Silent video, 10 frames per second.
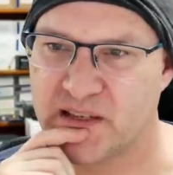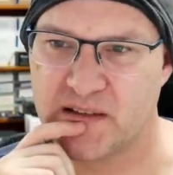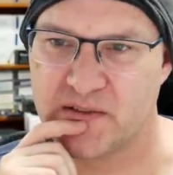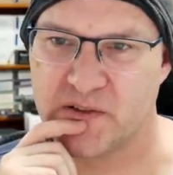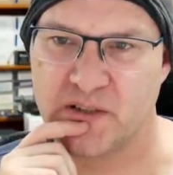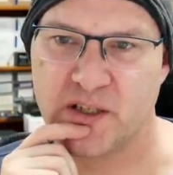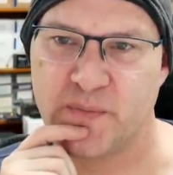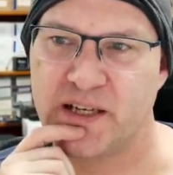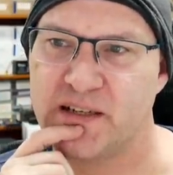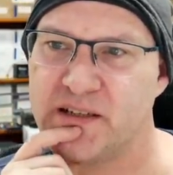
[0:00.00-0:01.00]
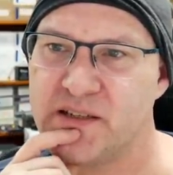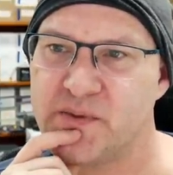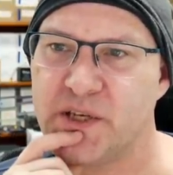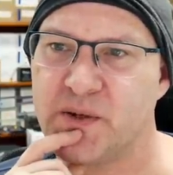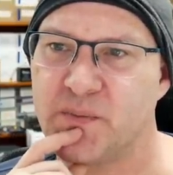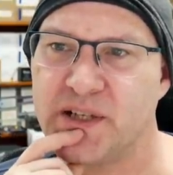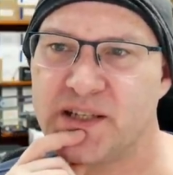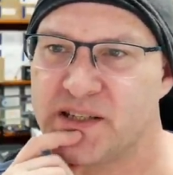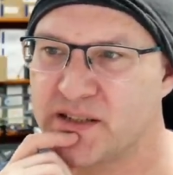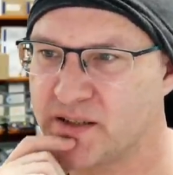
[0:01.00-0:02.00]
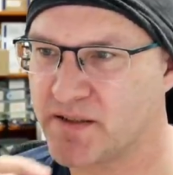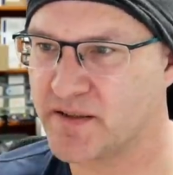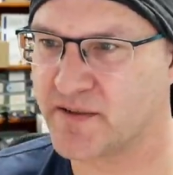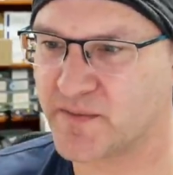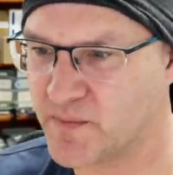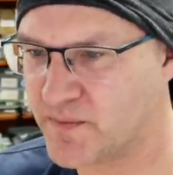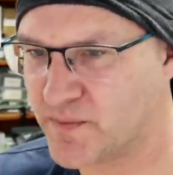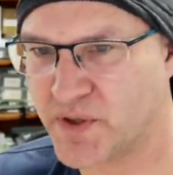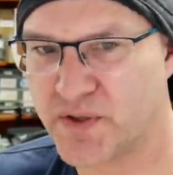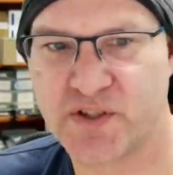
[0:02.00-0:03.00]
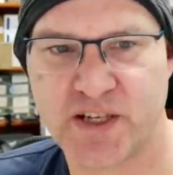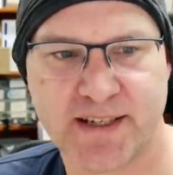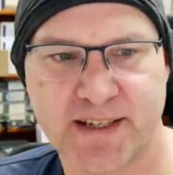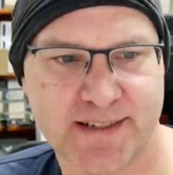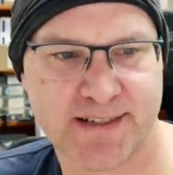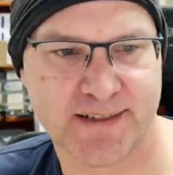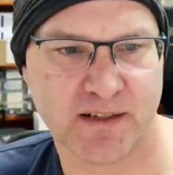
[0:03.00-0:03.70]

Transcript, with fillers: uh, talking about his pick and place project.